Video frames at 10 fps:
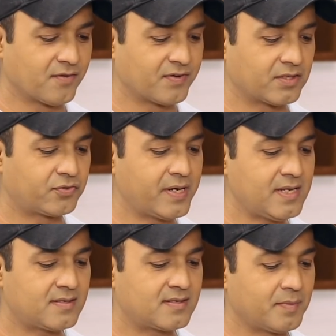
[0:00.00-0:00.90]
Give
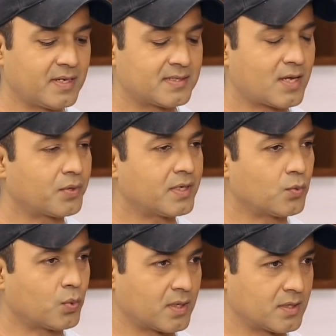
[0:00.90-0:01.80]
three similar
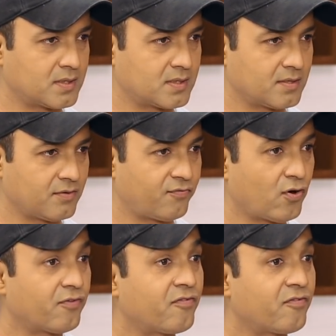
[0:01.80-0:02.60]
sounding words for